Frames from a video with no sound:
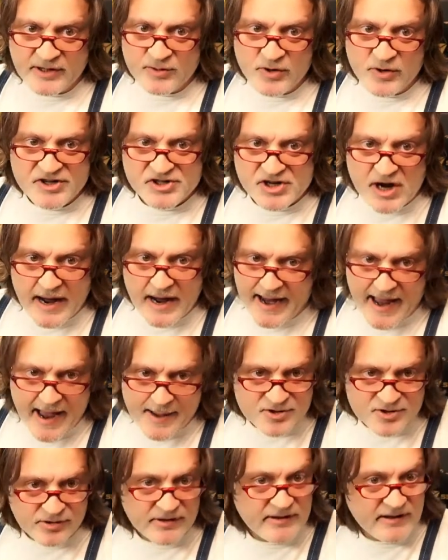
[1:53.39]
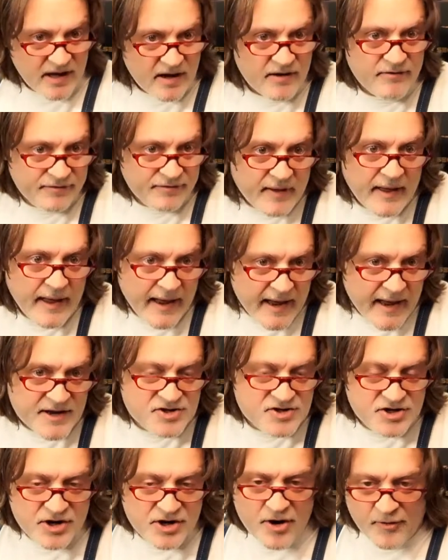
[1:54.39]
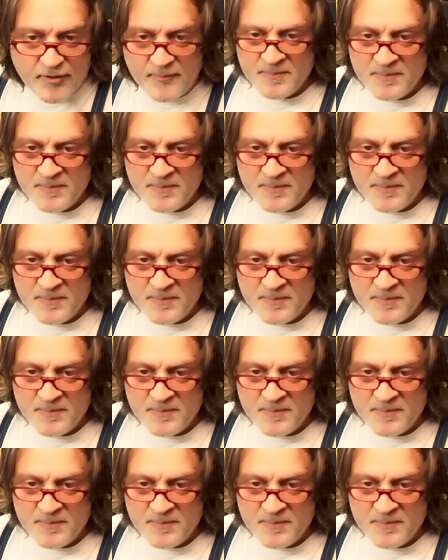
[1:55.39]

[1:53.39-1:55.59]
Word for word: which I absolutely love, as you know.